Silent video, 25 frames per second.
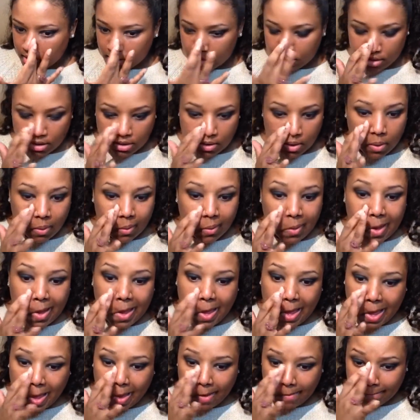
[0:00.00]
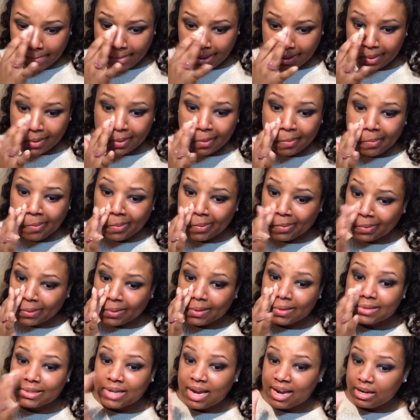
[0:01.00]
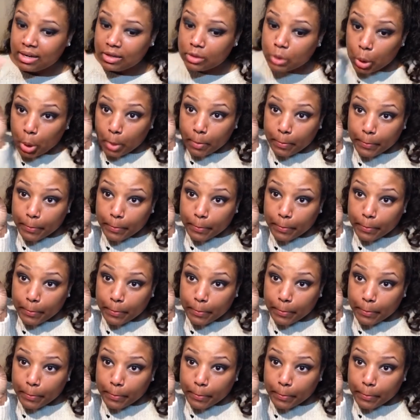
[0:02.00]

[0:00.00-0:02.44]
you know, make your pores kind of go.